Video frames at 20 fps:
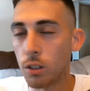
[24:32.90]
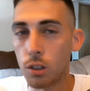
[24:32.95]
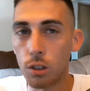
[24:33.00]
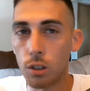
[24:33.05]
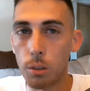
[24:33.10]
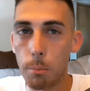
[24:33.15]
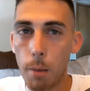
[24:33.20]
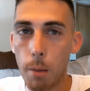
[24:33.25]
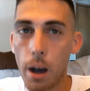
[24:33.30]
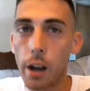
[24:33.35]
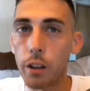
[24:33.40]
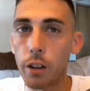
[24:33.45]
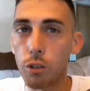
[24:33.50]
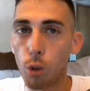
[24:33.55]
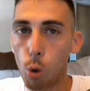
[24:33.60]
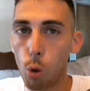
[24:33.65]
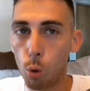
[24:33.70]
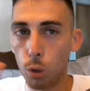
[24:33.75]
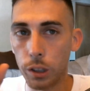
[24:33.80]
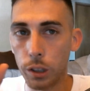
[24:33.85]
the mod is
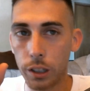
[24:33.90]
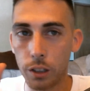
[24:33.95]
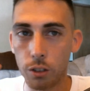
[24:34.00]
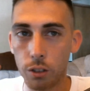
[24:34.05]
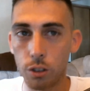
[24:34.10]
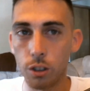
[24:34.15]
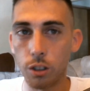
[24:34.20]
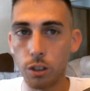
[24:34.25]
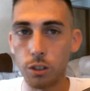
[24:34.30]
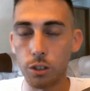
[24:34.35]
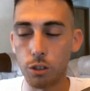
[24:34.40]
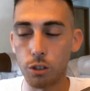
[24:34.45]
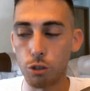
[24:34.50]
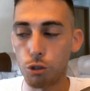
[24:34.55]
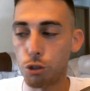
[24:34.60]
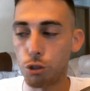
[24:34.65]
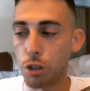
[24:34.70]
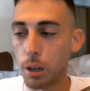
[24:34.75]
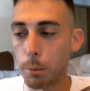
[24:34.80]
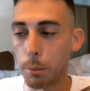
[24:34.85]
only as good as its
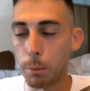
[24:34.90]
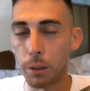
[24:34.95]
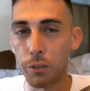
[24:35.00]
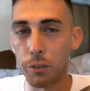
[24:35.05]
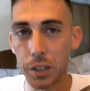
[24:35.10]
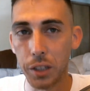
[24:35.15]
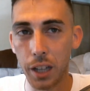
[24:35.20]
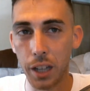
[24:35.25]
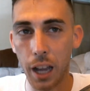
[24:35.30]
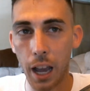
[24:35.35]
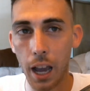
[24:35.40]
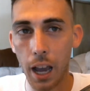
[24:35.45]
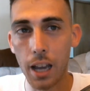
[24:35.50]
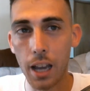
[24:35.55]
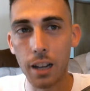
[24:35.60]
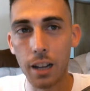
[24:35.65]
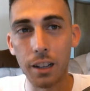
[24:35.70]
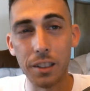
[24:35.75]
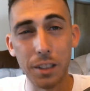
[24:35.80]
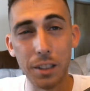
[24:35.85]
chip. If it
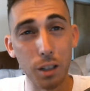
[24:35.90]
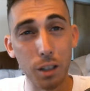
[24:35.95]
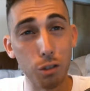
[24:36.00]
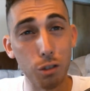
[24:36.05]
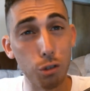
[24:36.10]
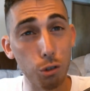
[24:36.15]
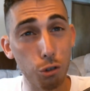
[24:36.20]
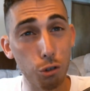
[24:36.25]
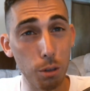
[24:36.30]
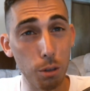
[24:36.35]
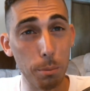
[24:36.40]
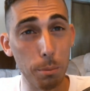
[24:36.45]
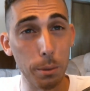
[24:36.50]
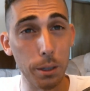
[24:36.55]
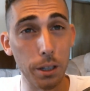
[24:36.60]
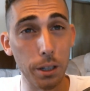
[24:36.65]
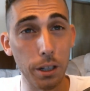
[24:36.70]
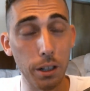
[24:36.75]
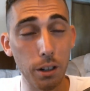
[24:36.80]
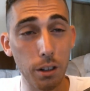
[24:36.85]
had a nicer chip in
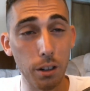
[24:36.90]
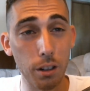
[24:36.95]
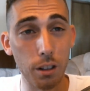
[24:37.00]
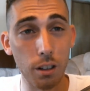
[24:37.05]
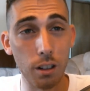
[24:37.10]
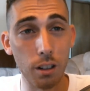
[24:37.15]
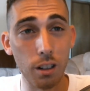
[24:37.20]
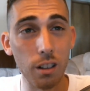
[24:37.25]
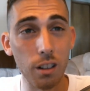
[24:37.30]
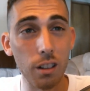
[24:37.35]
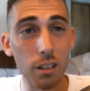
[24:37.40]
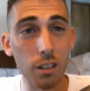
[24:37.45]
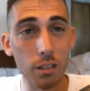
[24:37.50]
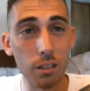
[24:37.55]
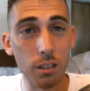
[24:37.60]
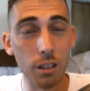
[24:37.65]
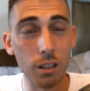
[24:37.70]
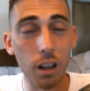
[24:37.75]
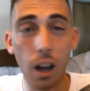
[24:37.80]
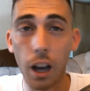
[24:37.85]
here,
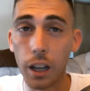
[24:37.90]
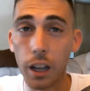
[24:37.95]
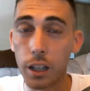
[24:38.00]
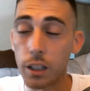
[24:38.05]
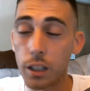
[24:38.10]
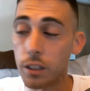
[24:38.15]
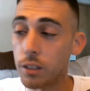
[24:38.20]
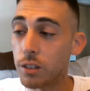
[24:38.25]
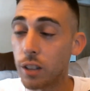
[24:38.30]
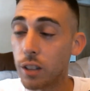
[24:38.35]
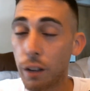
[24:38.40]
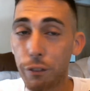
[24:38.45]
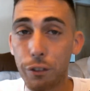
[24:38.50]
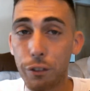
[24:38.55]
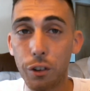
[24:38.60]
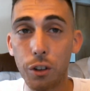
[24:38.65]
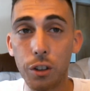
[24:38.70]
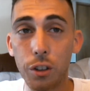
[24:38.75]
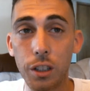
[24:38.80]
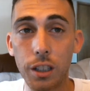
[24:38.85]
I could
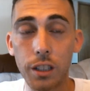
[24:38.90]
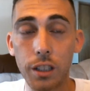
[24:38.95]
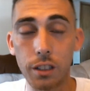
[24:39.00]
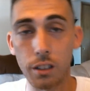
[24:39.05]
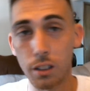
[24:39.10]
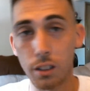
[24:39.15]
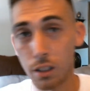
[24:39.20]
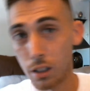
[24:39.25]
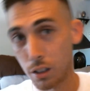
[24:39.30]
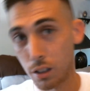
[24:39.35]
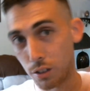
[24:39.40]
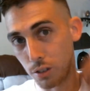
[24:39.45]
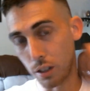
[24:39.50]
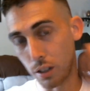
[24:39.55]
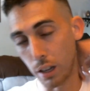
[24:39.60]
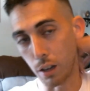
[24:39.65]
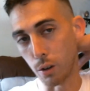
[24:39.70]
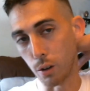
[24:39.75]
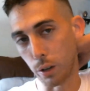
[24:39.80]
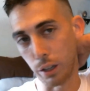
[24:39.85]
definitely
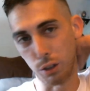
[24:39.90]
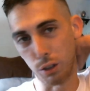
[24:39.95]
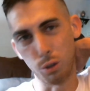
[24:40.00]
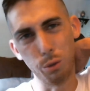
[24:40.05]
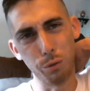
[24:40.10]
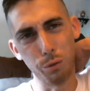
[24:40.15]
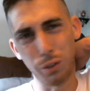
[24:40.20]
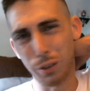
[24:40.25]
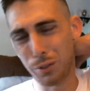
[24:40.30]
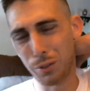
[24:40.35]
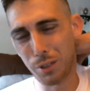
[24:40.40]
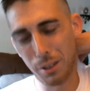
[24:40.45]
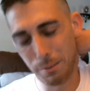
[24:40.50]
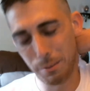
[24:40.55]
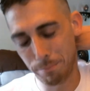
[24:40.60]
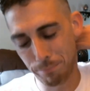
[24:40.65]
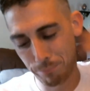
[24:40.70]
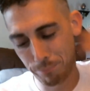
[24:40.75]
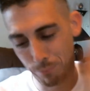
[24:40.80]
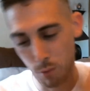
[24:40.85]
say, okay,
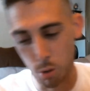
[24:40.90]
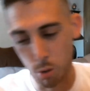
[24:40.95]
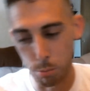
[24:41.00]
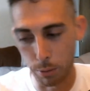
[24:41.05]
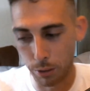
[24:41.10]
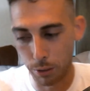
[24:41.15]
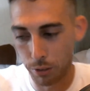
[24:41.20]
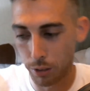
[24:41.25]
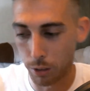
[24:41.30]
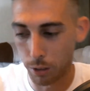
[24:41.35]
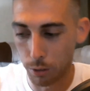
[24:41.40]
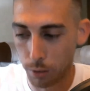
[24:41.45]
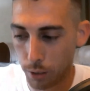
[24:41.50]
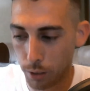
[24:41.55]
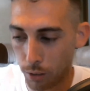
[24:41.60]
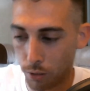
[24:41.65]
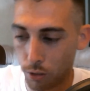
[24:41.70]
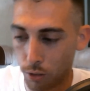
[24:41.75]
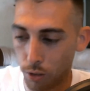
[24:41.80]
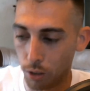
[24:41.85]
250, no big deal.
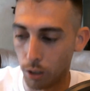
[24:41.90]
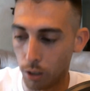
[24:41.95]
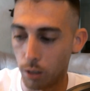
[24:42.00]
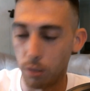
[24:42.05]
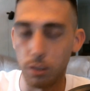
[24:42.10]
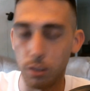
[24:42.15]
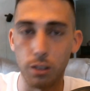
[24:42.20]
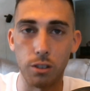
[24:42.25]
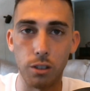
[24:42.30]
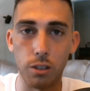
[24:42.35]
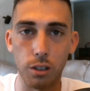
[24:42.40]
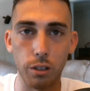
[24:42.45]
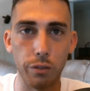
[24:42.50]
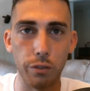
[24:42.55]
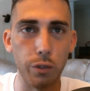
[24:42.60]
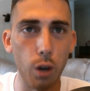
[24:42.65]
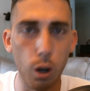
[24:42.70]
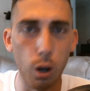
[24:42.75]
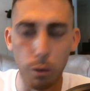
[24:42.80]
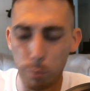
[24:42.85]
It's, you know, it's an
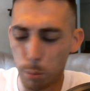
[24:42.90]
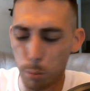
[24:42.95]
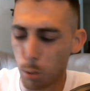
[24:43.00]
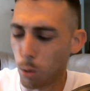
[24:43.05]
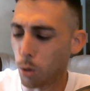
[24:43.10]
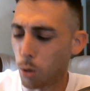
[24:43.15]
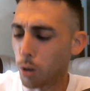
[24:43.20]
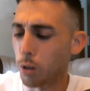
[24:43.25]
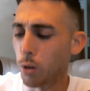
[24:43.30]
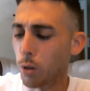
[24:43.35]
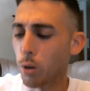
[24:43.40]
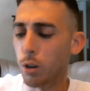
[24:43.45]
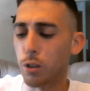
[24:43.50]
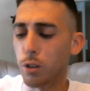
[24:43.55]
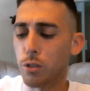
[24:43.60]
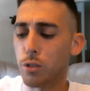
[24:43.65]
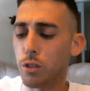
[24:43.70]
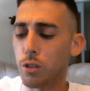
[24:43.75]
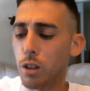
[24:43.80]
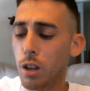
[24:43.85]
Evolve board, or
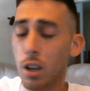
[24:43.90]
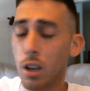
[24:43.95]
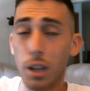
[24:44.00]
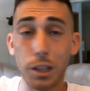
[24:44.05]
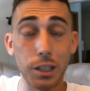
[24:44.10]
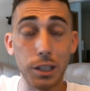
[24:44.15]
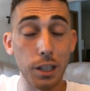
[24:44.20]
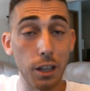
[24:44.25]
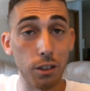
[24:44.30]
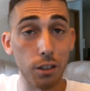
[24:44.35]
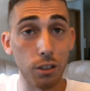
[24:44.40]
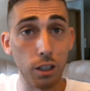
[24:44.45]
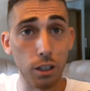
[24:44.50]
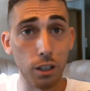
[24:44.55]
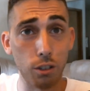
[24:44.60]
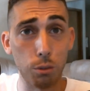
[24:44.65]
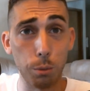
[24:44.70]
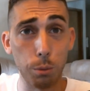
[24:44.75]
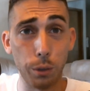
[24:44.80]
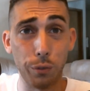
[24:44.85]
it's the
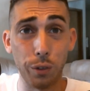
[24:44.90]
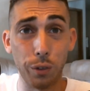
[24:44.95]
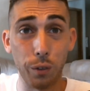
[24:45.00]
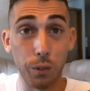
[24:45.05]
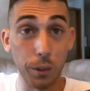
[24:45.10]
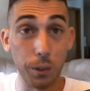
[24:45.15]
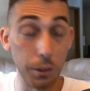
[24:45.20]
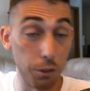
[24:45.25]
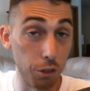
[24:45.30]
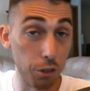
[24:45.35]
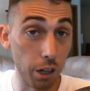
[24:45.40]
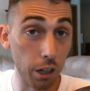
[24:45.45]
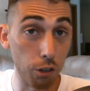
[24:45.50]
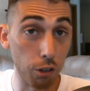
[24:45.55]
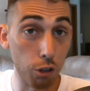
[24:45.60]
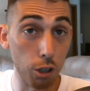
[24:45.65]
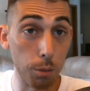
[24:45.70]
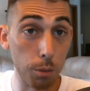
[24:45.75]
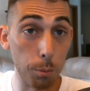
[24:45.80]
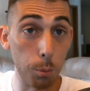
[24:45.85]
SX350J
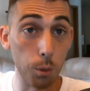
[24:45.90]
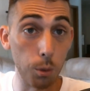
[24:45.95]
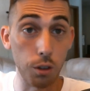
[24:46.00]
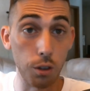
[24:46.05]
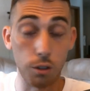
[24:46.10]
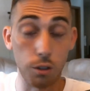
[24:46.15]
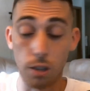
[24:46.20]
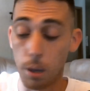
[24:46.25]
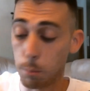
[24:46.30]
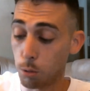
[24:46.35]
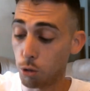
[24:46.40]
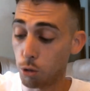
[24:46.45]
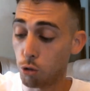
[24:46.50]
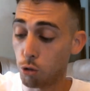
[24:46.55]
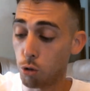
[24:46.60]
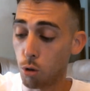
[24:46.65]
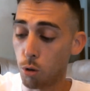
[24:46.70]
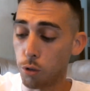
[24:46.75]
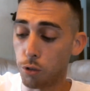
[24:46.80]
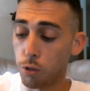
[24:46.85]
chip with a temp
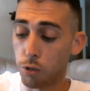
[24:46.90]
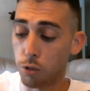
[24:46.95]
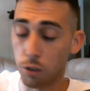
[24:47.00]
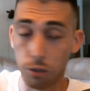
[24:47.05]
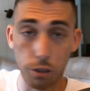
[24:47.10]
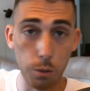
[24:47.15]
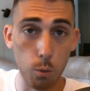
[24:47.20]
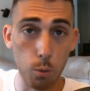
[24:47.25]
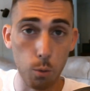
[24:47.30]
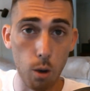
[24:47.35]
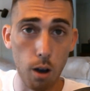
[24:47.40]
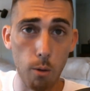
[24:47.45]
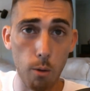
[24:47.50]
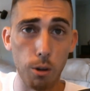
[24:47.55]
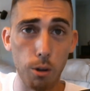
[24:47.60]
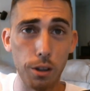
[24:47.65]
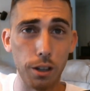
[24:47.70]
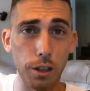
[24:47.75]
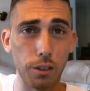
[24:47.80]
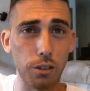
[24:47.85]
control, the 60-watt
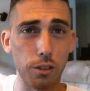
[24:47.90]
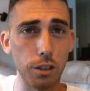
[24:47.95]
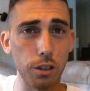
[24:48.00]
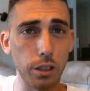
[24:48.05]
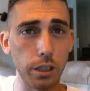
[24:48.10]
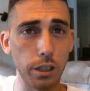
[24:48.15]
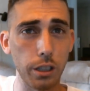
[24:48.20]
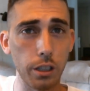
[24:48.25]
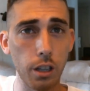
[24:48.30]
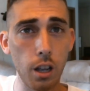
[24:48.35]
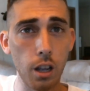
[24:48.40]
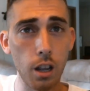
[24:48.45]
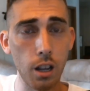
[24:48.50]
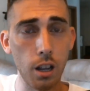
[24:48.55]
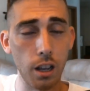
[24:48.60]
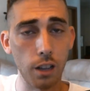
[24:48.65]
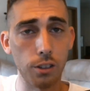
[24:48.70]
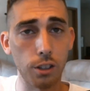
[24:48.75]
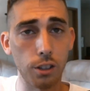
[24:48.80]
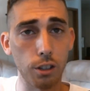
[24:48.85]
one that's in the
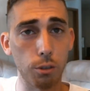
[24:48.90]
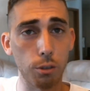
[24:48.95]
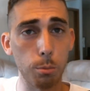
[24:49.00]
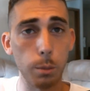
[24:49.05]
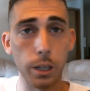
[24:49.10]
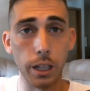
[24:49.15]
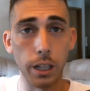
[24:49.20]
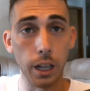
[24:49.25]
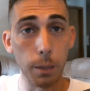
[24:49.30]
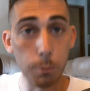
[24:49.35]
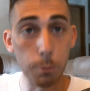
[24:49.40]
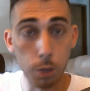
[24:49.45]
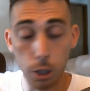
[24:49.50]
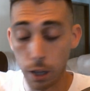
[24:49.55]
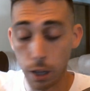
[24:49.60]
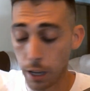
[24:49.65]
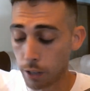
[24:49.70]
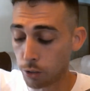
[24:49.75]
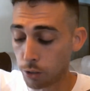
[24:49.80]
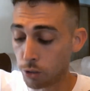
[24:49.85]
SX Mini M
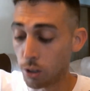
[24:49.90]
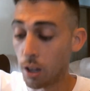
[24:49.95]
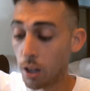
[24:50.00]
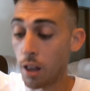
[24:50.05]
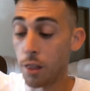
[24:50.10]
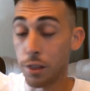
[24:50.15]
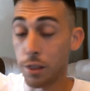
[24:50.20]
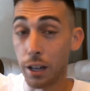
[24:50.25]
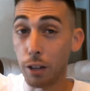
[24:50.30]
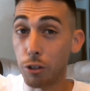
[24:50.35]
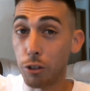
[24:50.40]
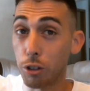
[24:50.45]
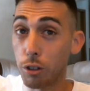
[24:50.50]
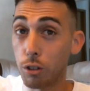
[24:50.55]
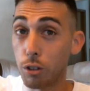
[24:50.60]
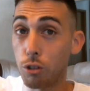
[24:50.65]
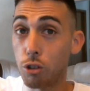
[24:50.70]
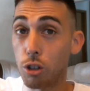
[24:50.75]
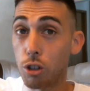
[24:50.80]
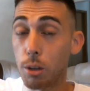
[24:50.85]
class. That's a
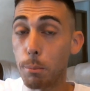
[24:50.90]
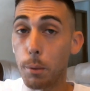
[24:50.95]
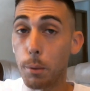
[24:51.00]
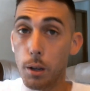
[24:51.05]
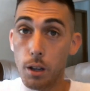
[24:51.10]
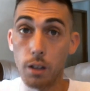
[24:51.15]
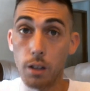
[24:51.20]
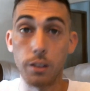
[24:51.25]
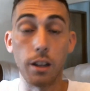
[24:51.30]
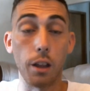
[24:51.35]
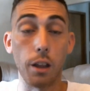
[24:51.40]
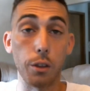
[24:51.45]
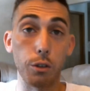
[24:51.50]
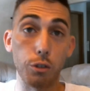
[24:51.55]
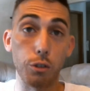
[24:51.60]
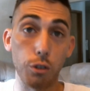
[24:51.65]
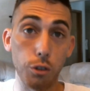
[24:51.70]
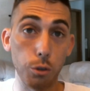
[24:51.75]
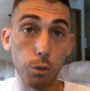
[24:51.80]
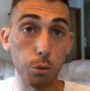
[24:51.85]
good chip. Now
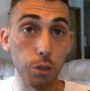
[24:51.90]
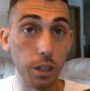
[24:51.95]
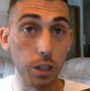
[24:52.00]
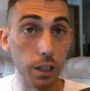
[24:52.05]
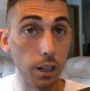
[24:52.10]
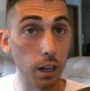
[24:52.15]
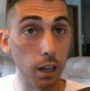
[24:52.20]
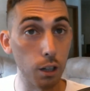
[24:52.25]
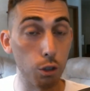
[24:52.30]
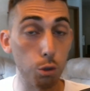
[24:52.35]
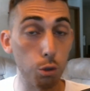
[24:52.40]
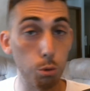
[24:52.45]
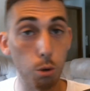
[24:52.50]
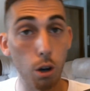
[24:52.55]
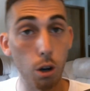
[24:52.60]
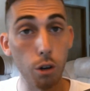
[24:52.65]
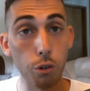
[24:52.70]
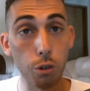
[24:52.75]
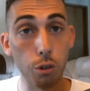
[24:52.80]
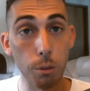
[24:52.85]
there's the new DNA
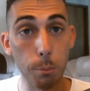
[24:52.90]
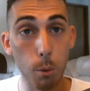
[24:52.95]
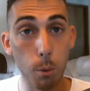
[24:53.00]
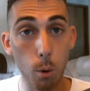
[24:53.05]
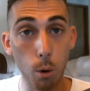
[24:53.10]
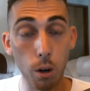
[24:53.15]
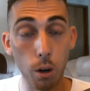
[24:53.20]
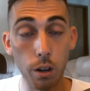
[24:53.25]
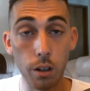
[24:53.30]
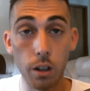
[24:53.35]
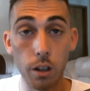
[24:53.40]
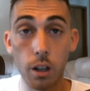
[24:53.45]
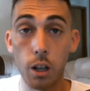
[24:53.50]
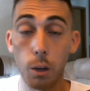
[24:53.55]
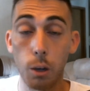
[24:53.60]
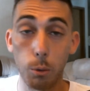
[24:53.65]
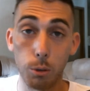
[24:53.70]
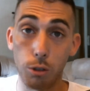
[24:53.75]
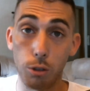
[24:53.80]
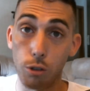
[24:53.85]
200 board,
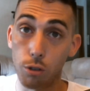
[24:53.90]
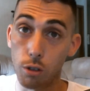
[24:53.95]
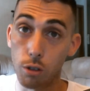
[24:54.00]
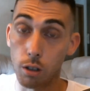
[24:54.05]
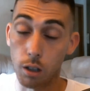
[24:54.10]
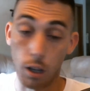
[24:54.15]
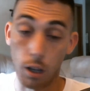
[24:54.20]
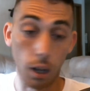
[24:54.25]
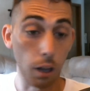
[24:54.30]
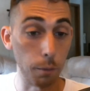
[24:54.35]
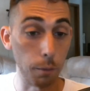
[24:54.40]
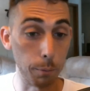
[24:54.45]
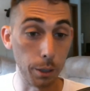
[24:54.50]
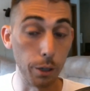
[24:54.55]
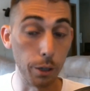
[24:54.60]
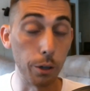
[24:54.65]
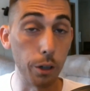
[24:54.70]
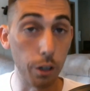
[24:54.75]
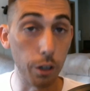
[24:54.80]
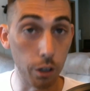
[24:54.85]
which is, I'm
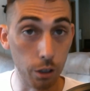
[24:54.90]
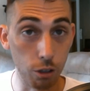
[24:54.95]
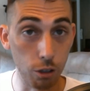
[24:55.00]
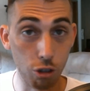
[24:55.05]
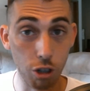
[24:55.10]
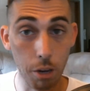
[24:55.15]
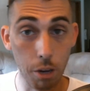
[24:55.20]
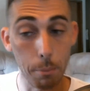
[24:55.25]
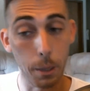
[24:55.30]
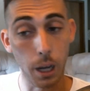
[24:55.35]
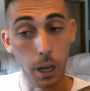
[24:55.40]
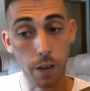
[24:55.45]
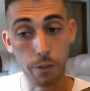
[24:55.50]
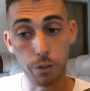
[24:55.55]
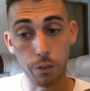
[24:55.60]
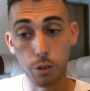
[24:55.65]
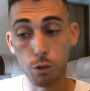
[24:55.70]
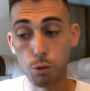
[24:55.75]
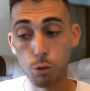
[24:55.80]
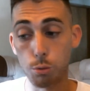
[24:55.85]
hearing a good chip. I
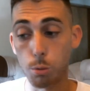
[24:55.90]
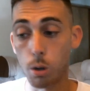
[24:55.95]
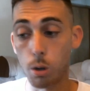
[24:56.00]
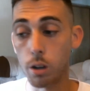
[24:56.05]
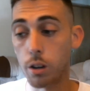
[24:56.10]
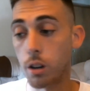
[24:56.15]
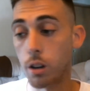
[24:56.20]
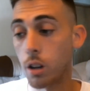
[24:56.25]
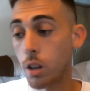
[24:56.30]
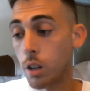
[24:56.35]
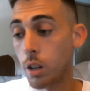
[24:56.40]
haven't used one.